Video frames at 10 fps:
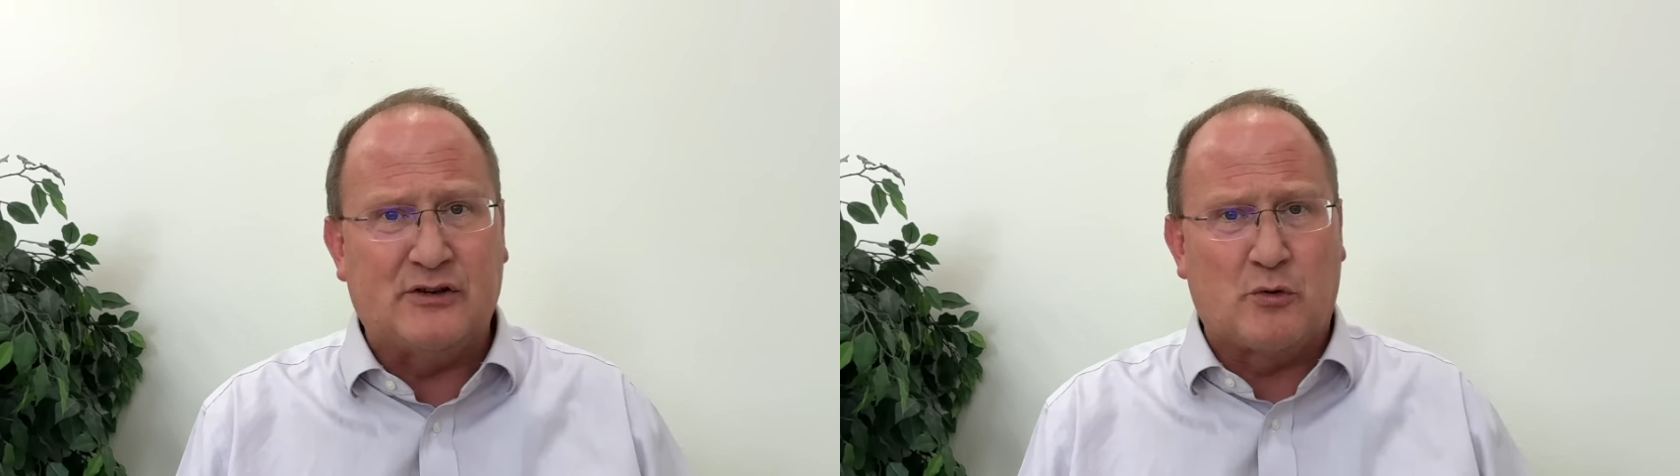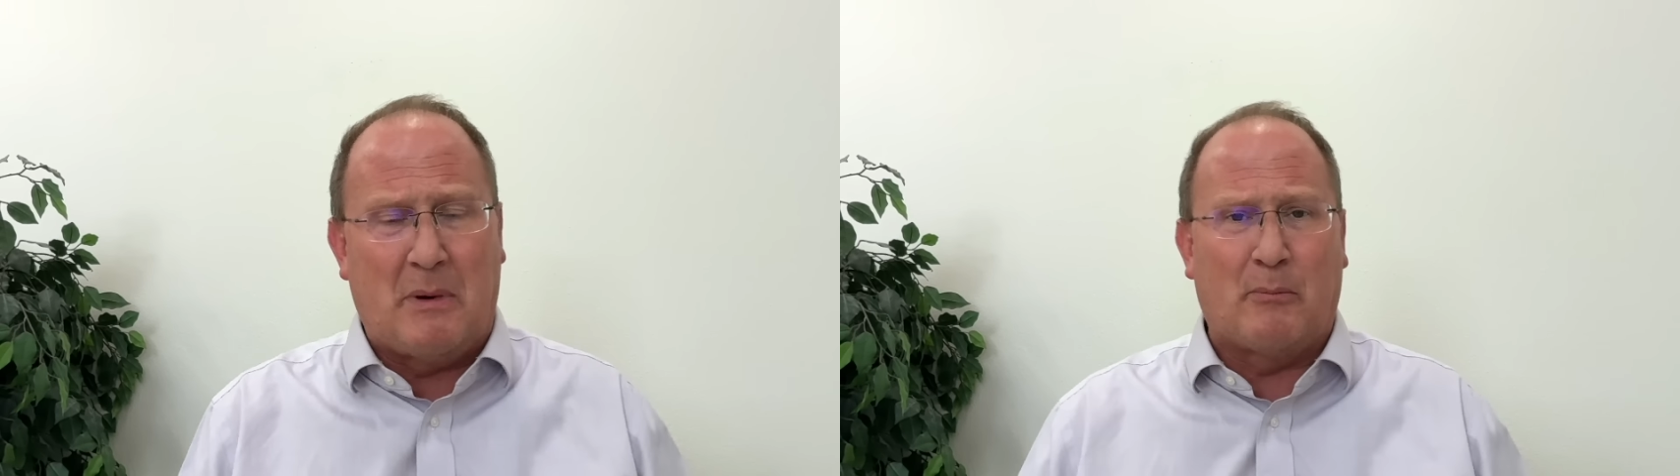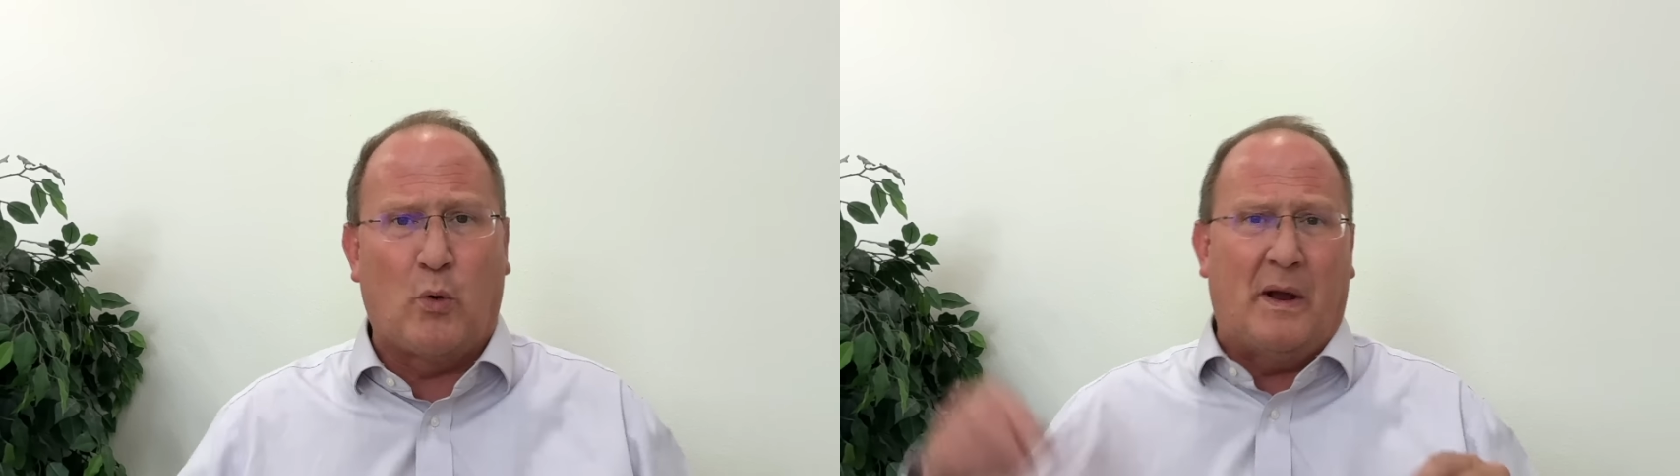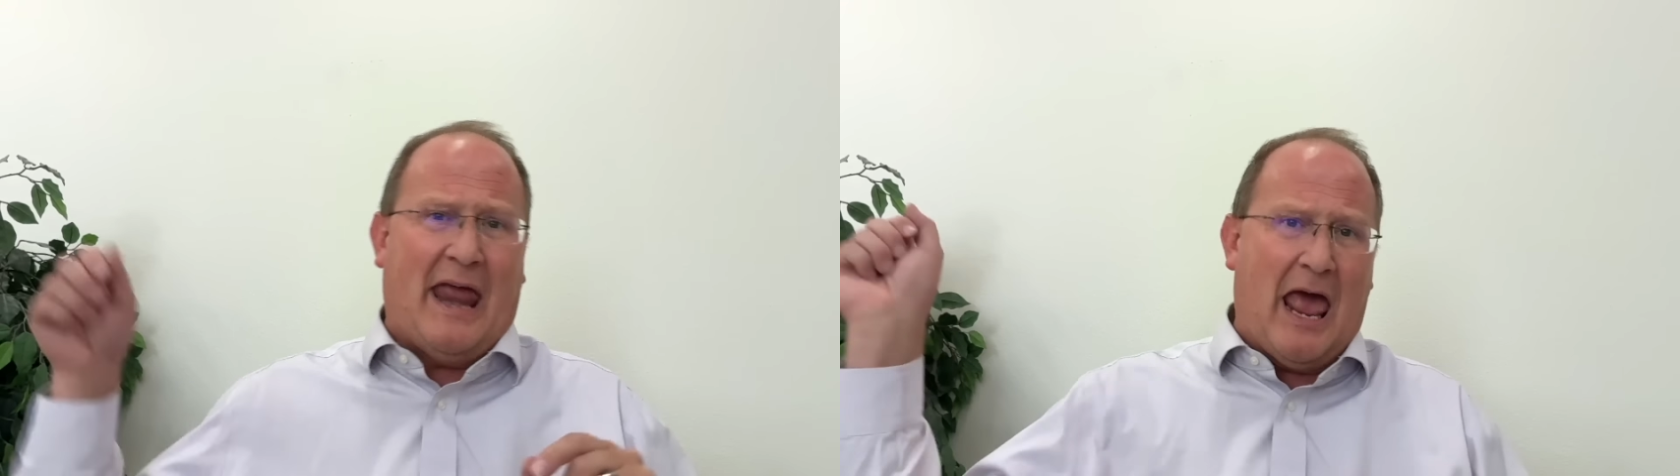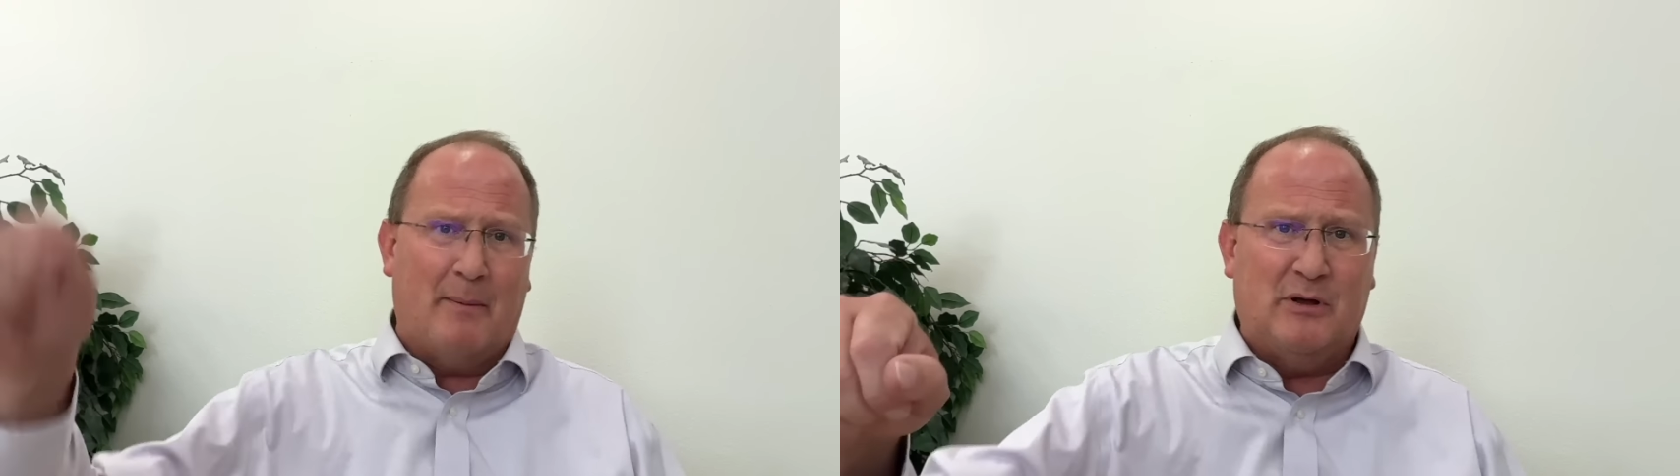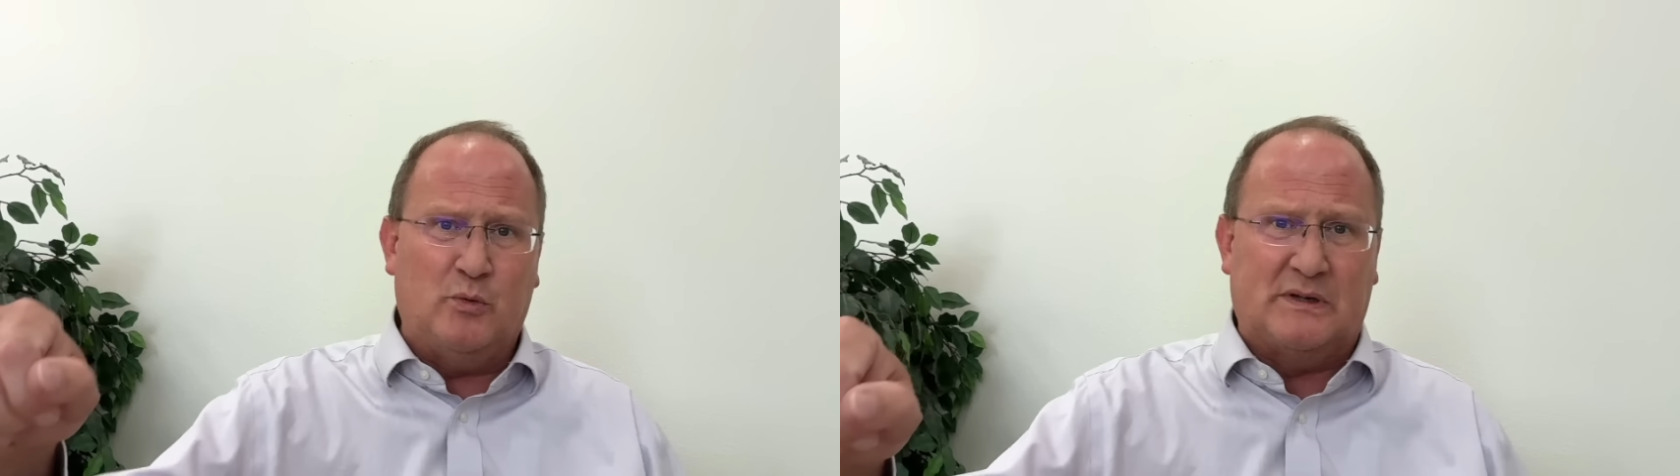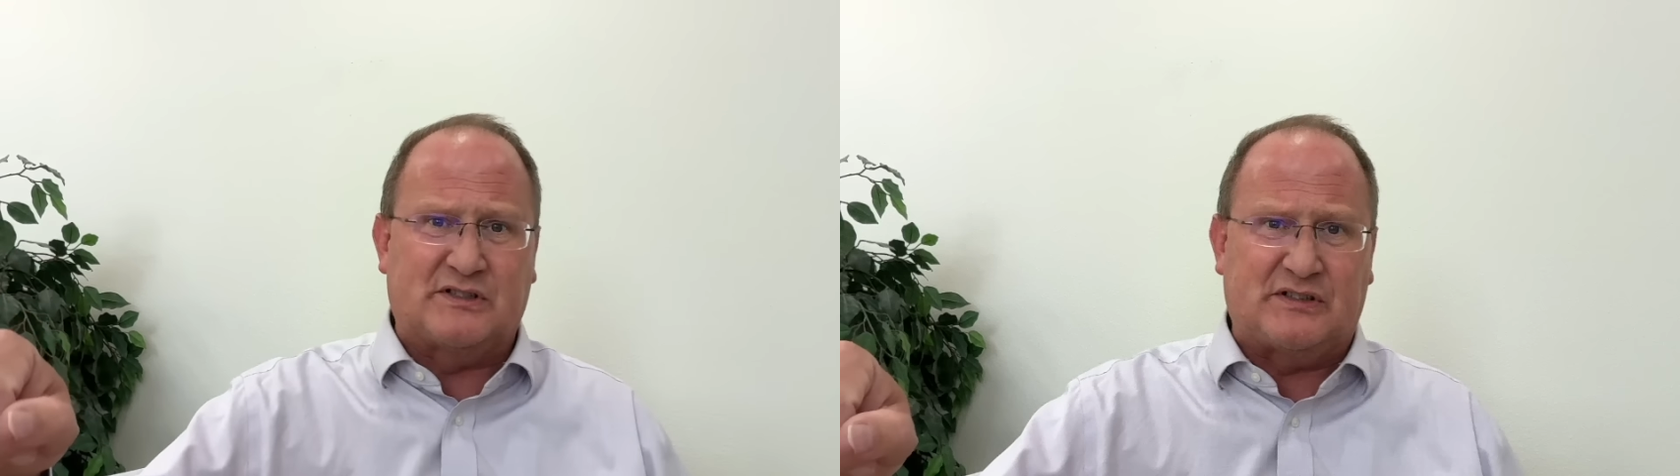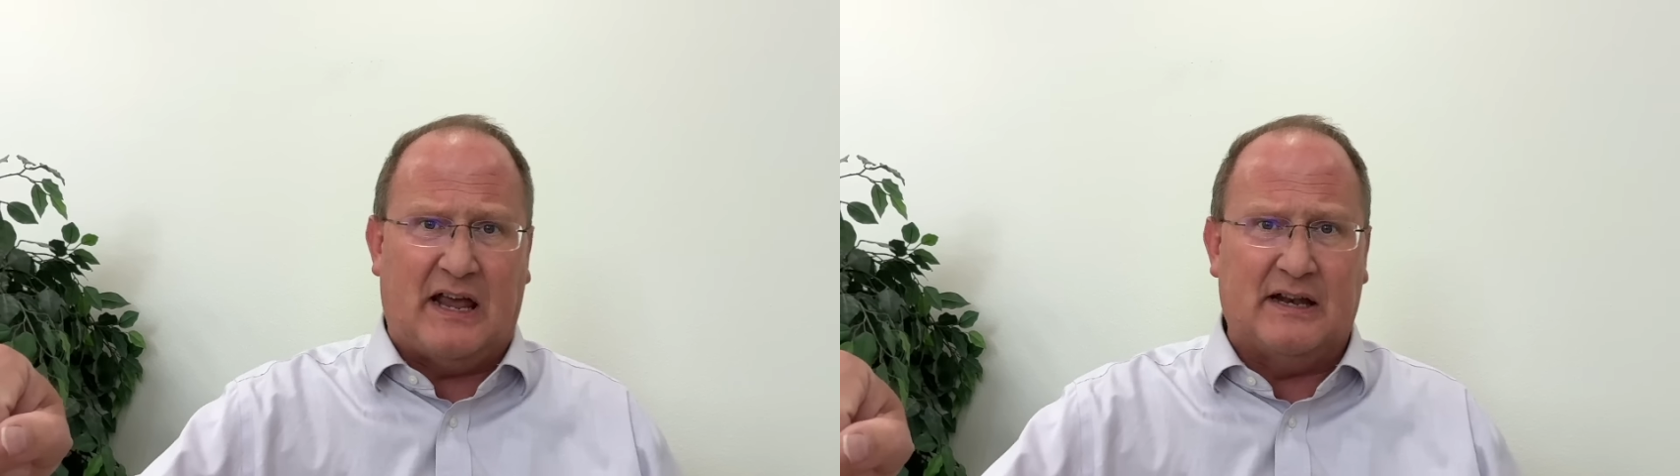Do you remember when Ammon was
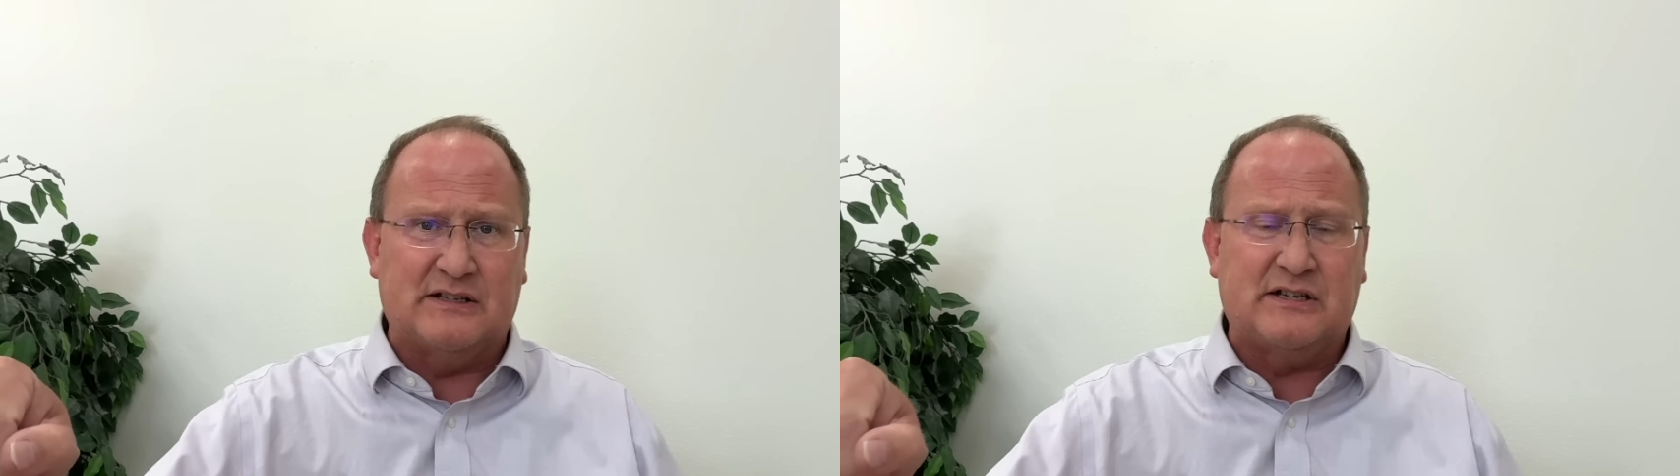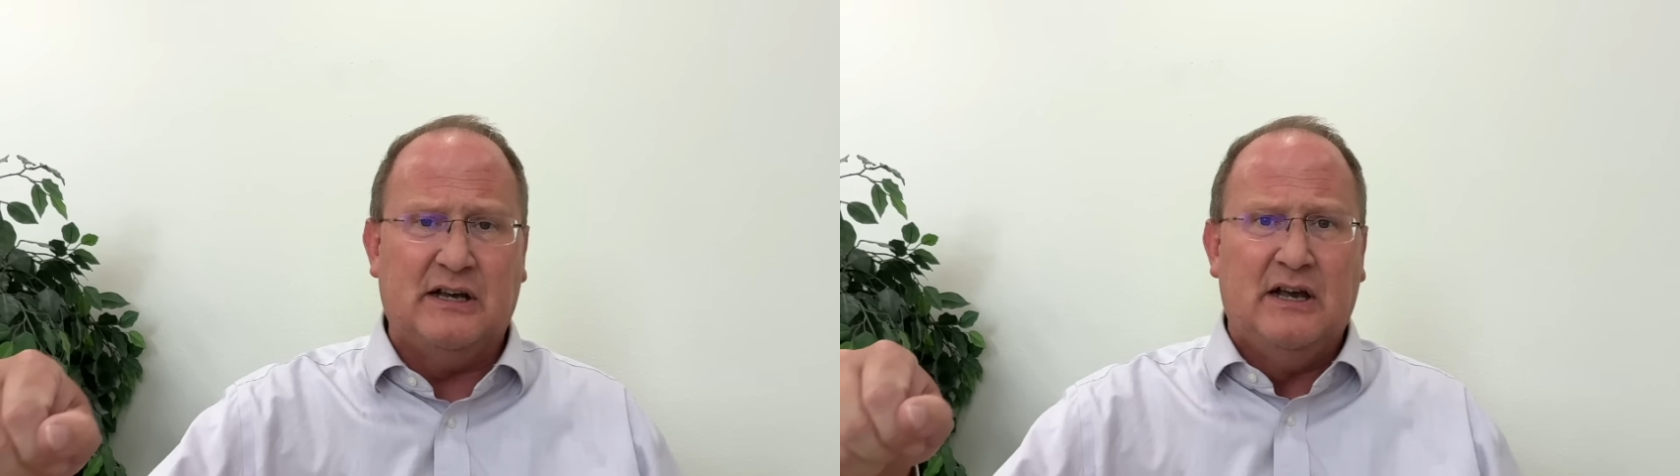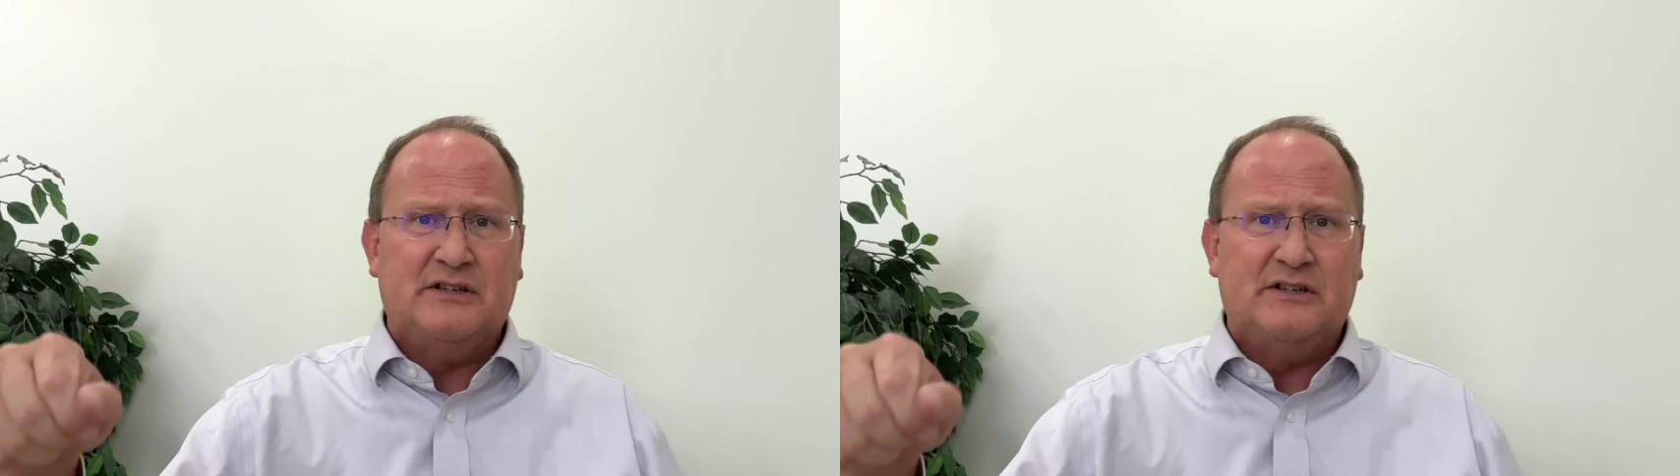sent